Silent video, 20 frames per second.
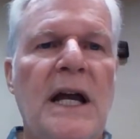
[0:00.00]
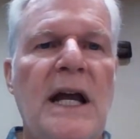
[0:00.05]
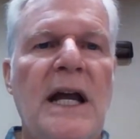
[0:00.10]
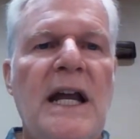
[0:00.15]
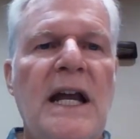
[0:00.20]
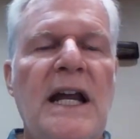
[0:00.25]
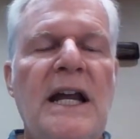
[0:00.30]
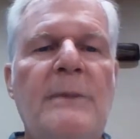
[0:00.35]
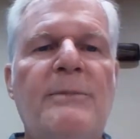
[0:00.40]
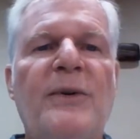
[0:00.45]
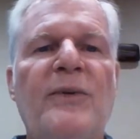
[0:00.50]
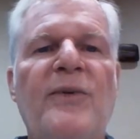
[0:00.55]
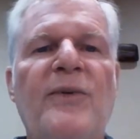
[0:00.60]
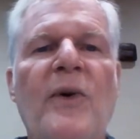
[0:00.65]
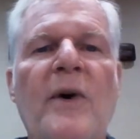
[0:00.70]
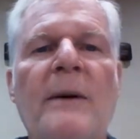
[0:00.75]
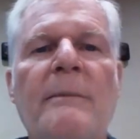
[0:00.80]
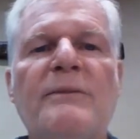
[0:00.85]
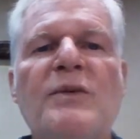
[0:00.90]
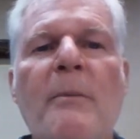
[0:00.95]
He
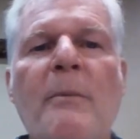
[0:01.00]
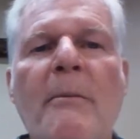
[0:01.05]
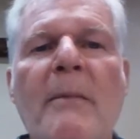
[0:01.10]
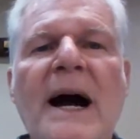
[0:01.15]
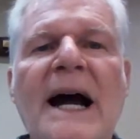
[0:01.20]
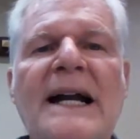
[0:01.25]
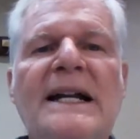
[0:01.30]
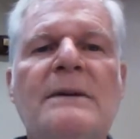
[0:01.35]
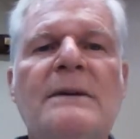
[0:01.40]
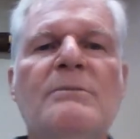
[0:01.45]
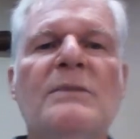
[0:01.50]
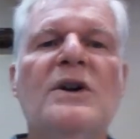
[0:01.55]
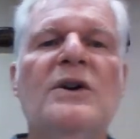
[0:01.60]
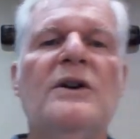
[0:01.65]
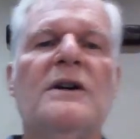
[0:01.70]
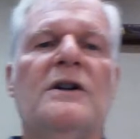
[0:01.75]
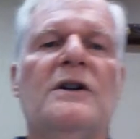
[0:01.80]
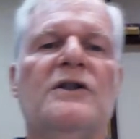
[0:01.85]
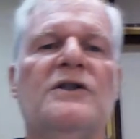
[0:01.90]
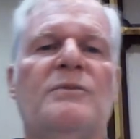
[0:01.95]
performed mighty
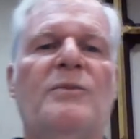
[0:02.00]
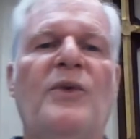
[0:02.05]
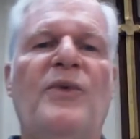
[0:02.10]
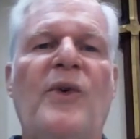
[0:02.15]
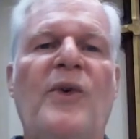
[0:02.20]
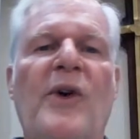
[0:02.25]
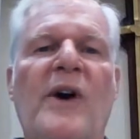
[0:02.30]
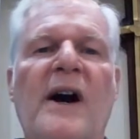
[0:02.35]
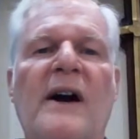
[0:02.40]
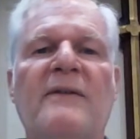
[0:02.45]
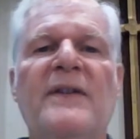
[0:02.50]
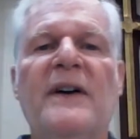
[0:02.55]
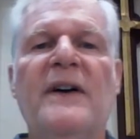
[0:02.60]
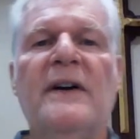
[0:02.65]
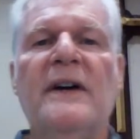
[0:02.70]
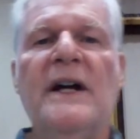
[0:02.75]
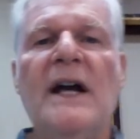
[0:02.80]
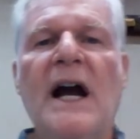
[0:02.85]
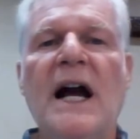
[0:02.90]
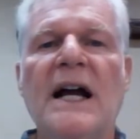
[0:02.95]
miracles before our
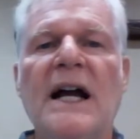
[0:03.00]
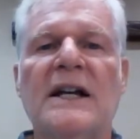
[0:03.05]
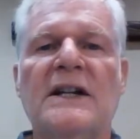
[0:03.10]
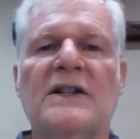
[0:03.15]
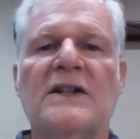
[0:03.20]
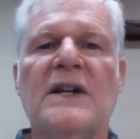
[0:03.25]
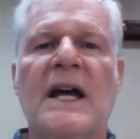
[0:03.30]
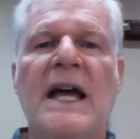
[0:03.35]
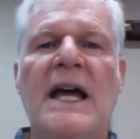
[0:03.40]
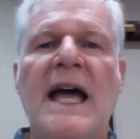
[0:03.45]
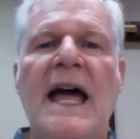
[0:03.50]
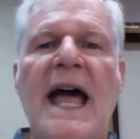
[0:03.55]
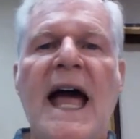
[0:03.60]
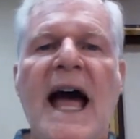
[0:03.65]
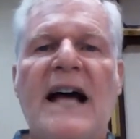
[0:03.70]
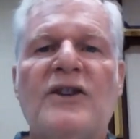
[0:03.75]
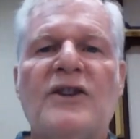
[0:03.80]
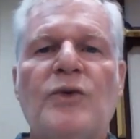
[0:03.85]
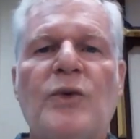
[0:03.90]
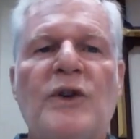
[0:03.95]
very eyes.
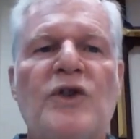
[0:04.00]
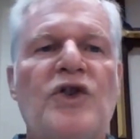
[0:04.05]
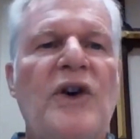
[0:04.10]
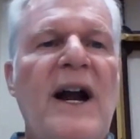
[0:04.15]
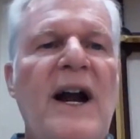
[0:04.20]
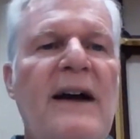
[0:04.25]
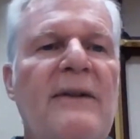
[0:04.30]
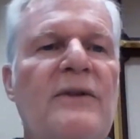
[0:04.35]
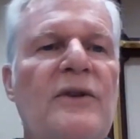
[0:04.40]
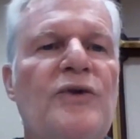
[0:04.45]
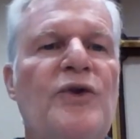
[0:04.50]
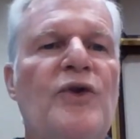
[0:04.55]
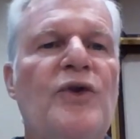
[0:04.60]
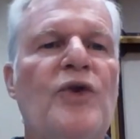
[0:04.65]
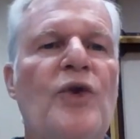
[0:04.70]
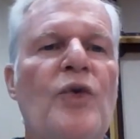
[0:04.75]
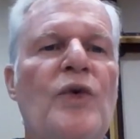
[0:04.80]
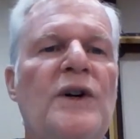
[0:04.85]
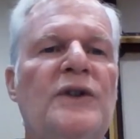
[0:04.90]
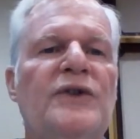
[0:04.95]
As we traveled through the
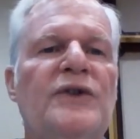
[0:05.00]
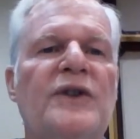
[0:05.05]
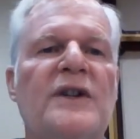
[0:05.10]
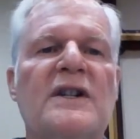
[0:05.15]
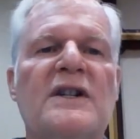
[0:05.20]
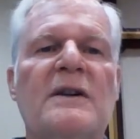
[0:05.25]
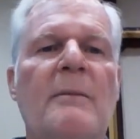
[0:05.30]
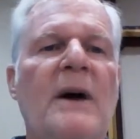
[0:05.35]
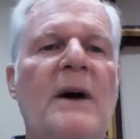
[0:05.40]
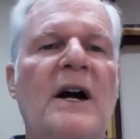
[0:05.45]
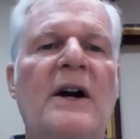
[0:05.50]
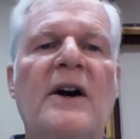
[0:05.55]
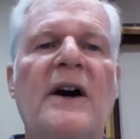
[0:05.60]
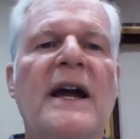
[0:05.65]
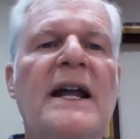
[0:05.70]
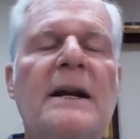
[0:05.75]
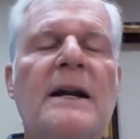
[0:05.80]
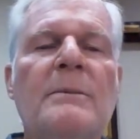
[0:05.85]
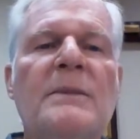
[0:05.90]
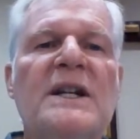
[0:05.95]
wilderness among our
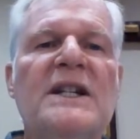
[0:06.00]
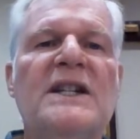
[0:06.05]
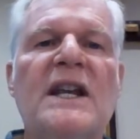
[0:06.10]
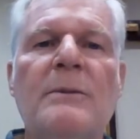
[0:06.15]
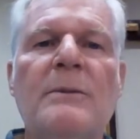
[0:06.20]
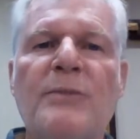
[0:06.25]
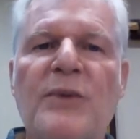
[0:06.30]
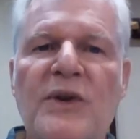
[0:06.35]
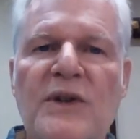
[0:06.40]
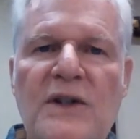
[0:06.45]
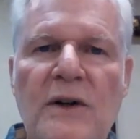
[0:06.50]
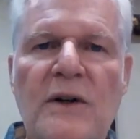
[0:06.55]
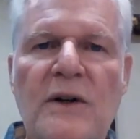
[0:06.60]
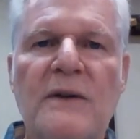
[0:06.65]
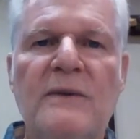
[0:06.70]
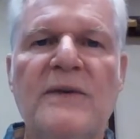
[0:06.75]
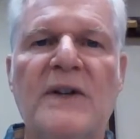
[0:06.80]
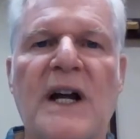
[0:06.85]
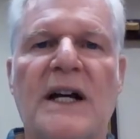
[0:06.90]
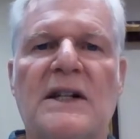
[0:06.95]
enemies, He
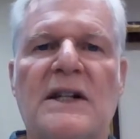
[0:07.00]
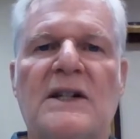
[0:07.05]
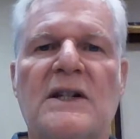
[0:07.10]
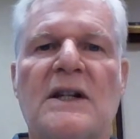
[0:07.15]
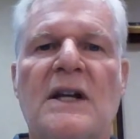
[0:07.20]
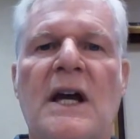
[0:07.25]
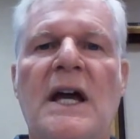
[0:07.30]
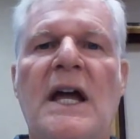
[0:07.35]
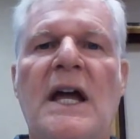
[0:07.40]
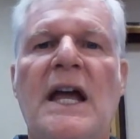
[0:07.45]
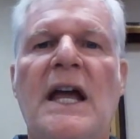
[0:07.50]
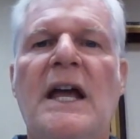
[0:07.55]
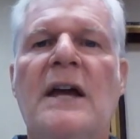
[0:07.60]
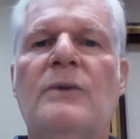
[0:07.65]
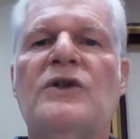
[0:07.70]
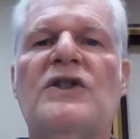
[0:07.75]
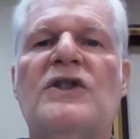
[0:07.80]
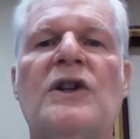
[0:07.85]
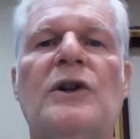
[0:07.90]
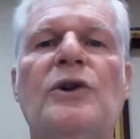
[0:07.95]
preserved us. It
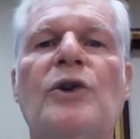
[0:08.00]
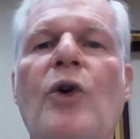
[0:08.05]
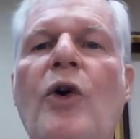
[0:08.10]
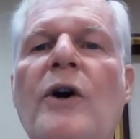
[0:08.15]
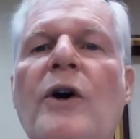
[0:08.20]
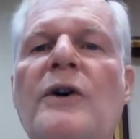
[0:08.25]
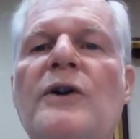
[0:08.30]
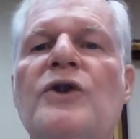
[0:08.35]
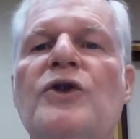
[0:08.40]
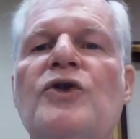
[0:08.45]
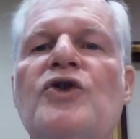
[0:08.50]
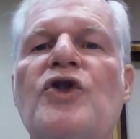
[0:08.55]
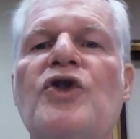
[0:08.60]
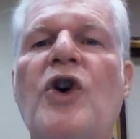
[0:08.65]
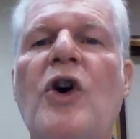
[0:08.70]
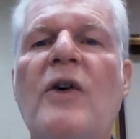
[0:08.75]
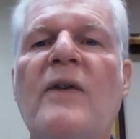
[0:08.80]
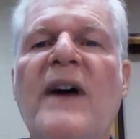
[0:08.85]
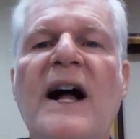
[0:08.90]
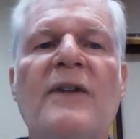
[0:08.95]
was the Lord who
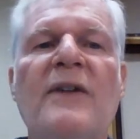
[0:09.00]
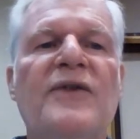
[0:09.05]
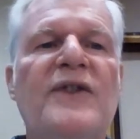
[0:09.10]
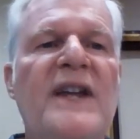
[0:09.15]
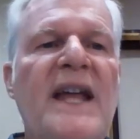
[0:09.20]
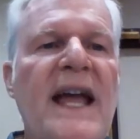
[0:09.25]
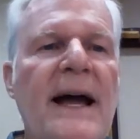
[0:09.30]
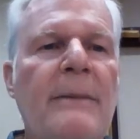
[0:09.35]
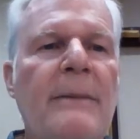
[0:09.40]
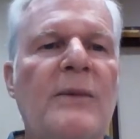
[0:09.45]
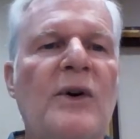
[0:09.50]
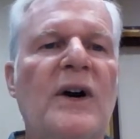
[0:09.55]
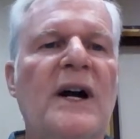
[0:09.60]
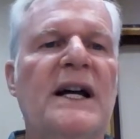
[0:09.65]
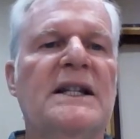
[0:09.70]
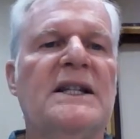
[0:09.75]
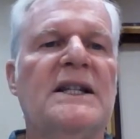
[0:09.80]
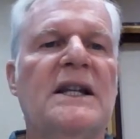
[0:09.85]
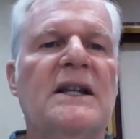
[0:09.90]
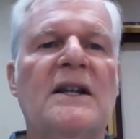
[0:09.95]
drove out the
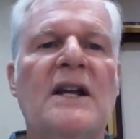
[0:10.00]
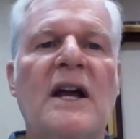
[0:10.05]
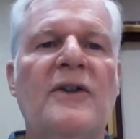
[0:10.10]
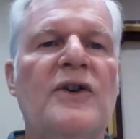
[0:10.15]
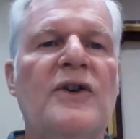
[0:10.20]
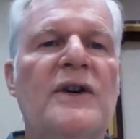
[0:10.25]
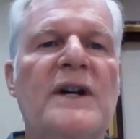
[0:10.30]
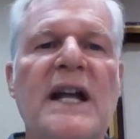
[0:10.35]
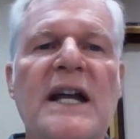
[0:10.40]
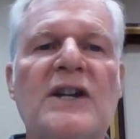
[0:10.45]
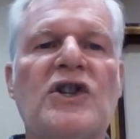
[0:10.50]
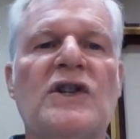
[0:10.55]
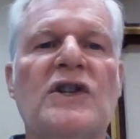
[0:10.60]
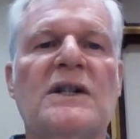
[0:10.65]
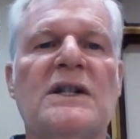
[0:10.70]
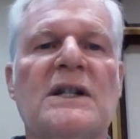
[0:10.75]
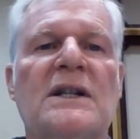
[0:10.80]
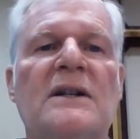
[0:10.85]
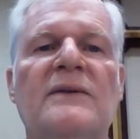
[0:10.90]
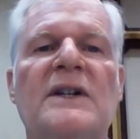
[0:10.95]
Amorites and the other
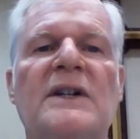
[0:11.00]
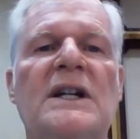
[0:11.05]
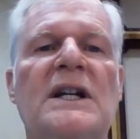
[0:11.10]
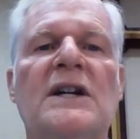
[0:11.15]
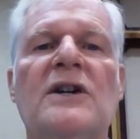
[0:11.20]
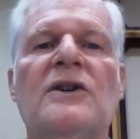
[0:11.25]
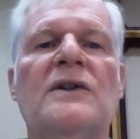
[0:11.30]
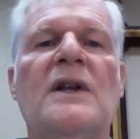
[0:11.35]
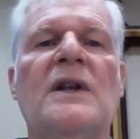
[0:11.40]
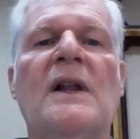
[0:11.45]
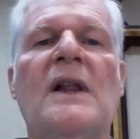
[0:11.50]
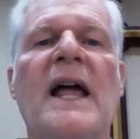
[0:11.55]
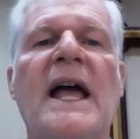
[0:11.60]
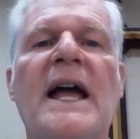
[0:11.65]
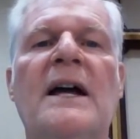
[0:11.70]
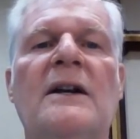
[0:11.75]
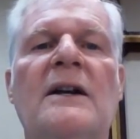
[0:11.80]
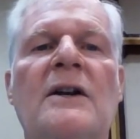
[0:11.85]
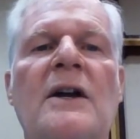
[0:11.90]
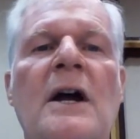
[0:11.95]
nations living here in the
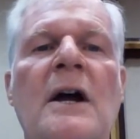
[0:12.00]
land.